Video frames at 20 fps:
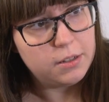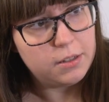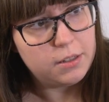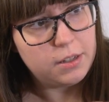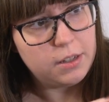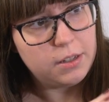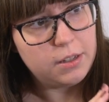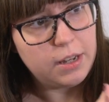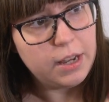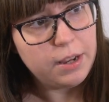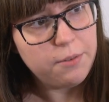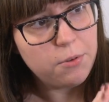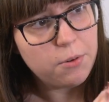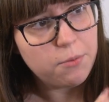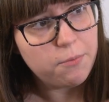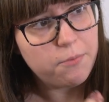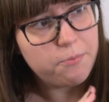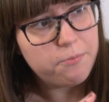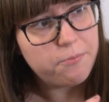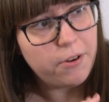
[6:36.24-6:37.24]
they
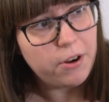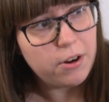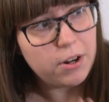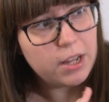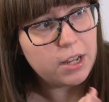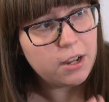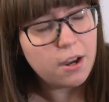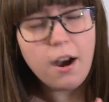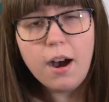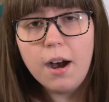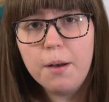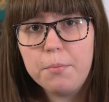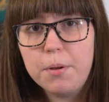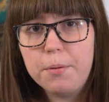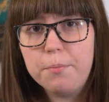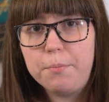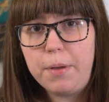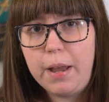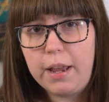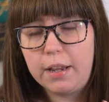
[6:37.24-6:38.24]
were fairly
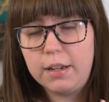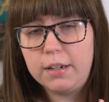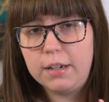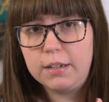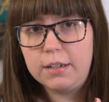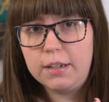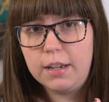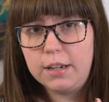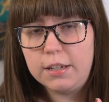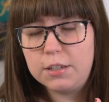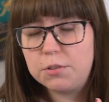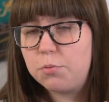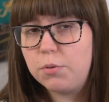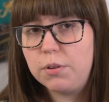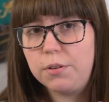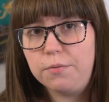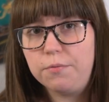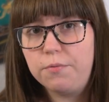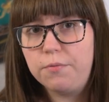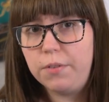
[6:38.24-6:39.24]
common back in the days
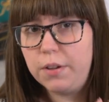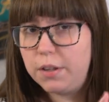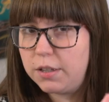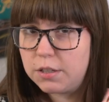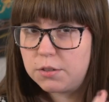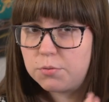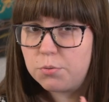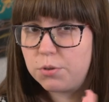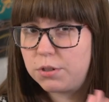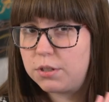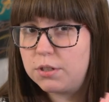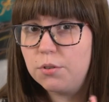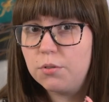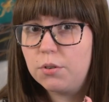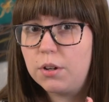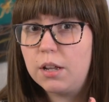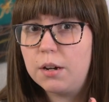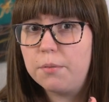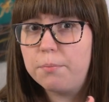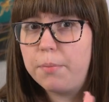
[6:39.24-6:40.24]
when Finns were still
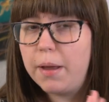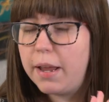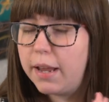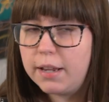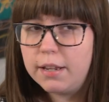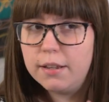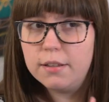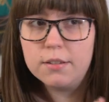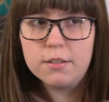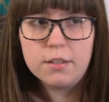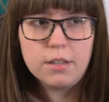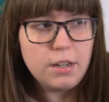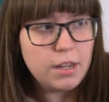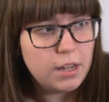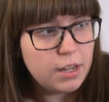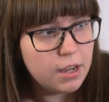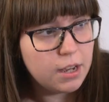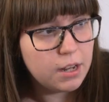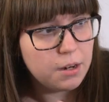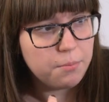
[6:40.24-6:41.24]
kind of pagans and
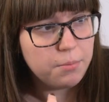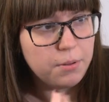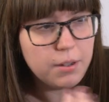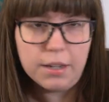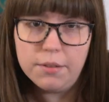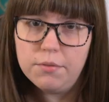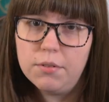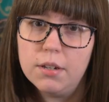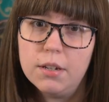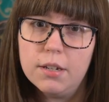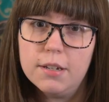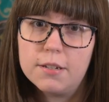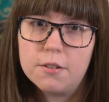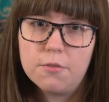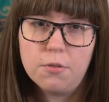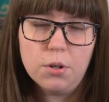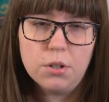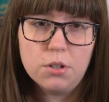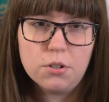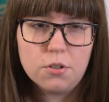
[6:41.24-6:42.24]
they kind of believed in these
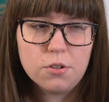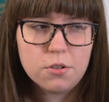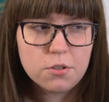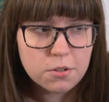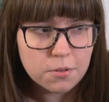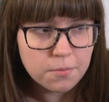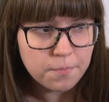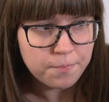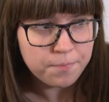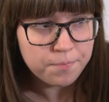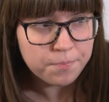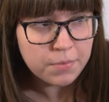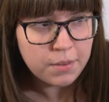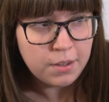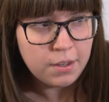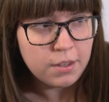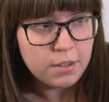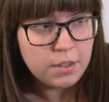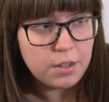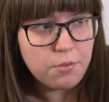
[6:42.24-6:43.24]
creatures.
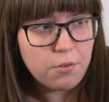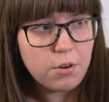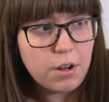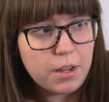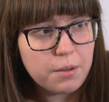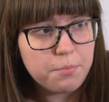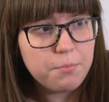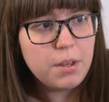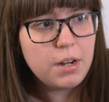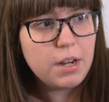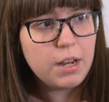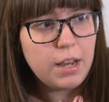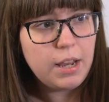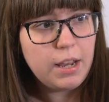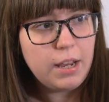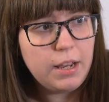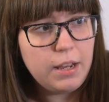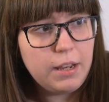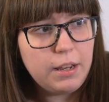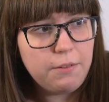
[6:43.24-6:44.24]
There were like
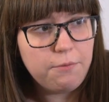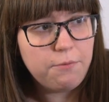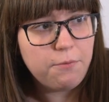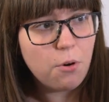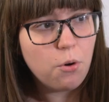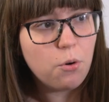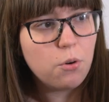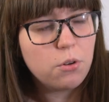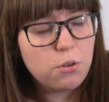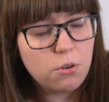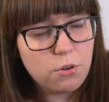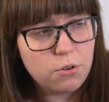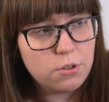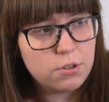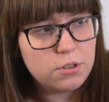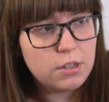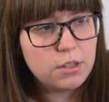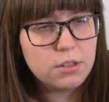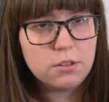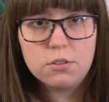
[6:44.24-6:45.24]
many
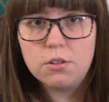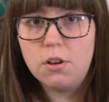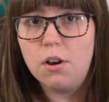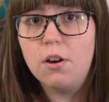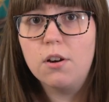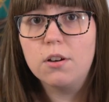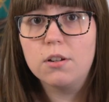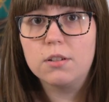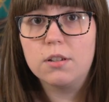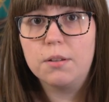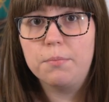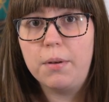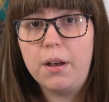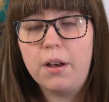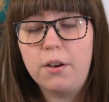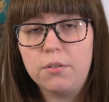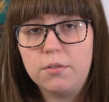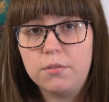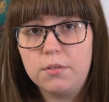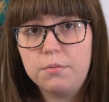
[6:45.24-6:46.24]
folklores and songs
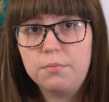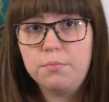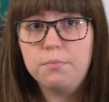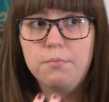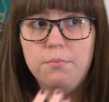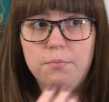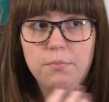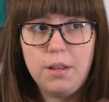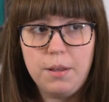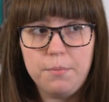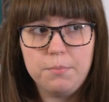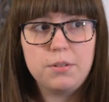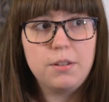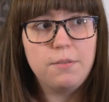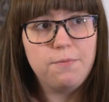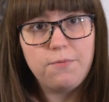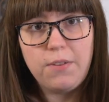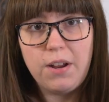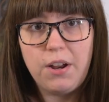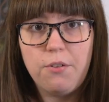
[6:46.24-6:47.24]
about imps
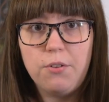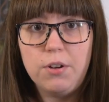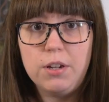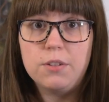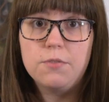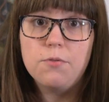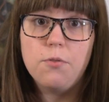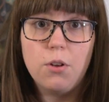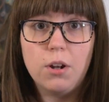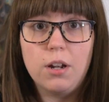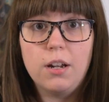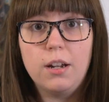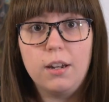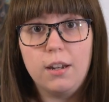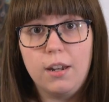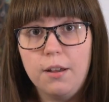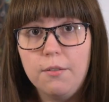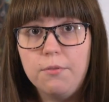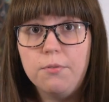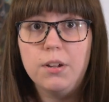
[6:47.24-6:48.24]
and fairies falling
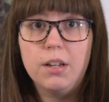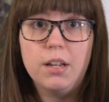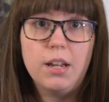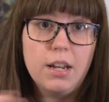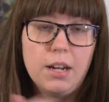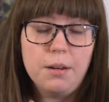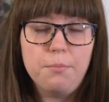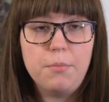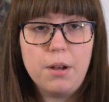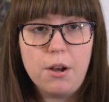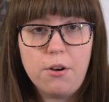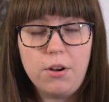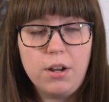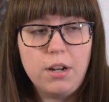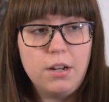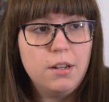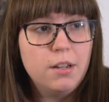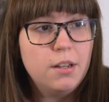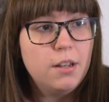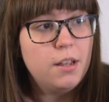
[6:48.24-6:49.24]
in love and getting
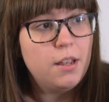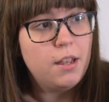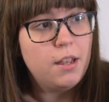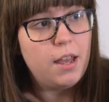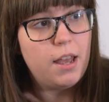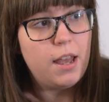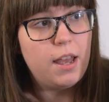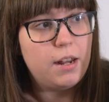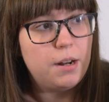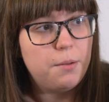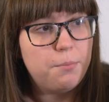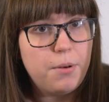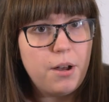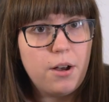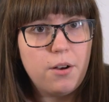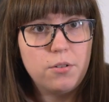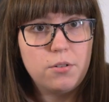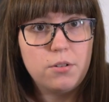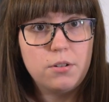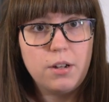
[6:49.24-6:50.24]
married, and
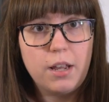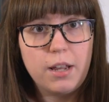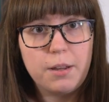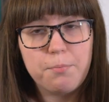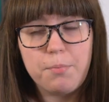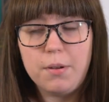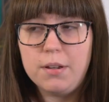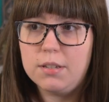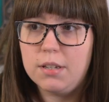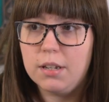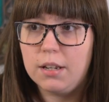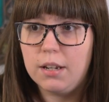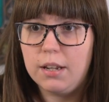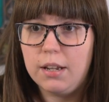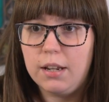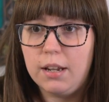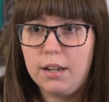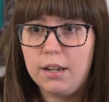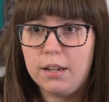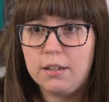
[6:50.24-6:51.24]
about like
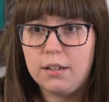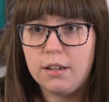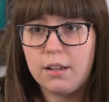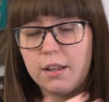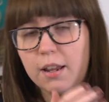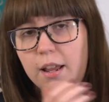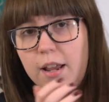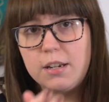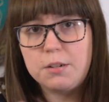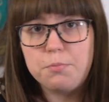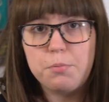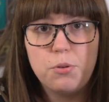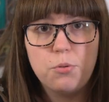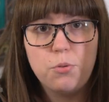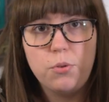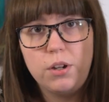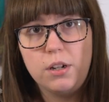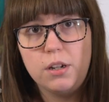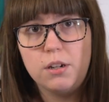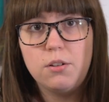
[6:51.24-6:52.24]
basically like the clash
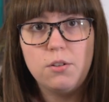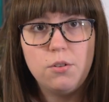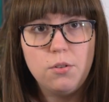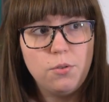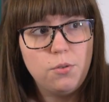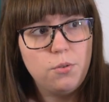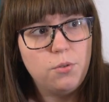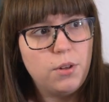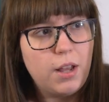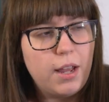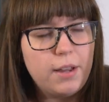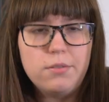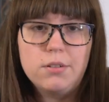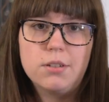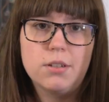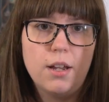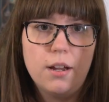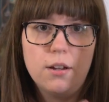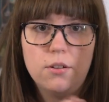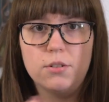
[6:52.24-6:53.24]
between the two
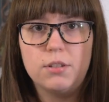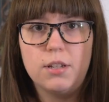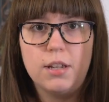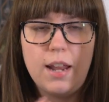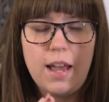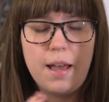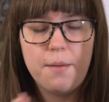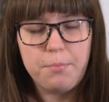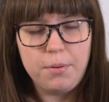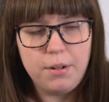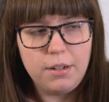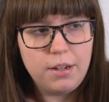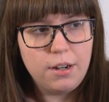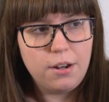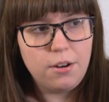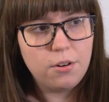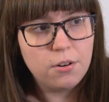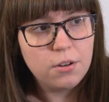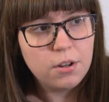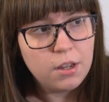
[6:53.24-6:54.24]
lifestyles that happened
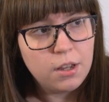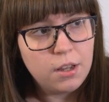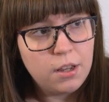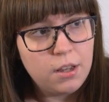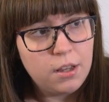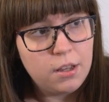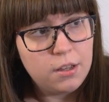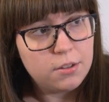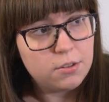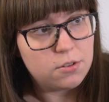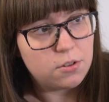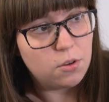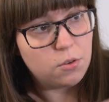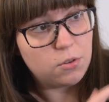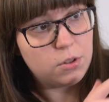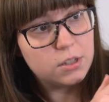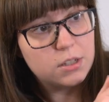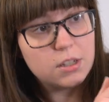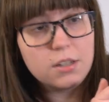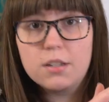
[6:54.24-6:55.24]
there.
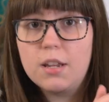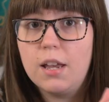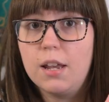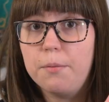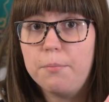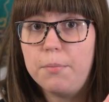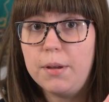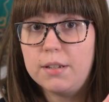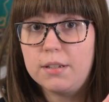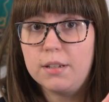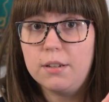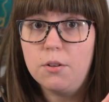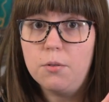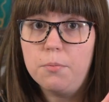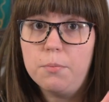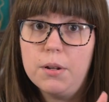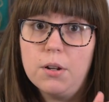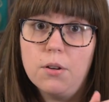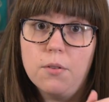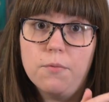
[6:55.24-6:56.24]
So this is kind of based a
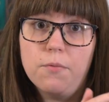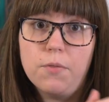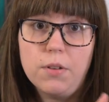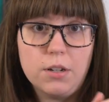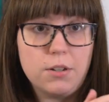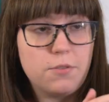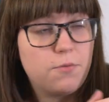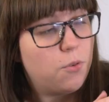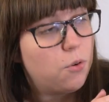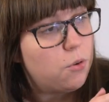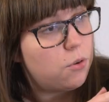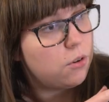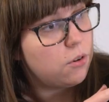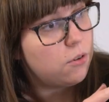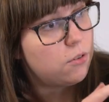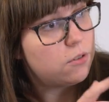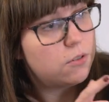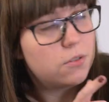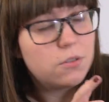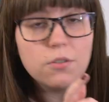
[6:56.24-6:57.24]
little bit on Finnish
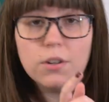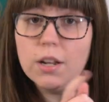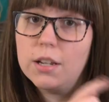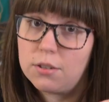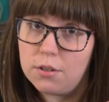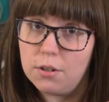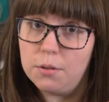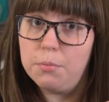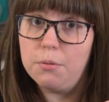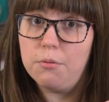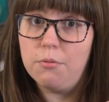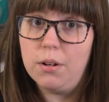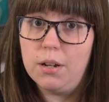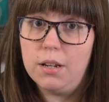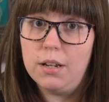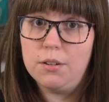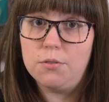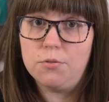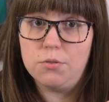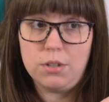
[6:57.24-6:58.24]
folklore. So that's going to be
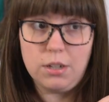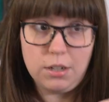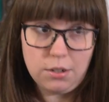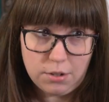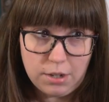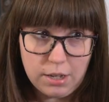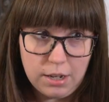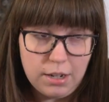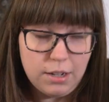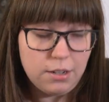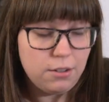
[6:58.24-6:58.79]
really interesting to get